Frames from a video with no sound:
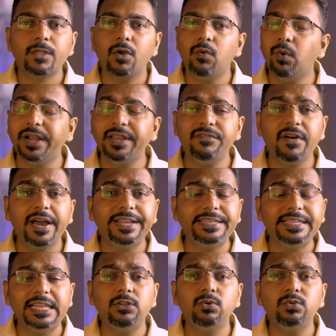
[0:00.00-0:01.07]
What if I
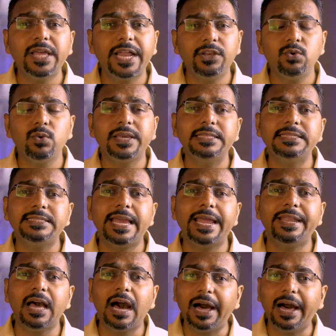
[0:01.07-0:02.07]
tell you that you can send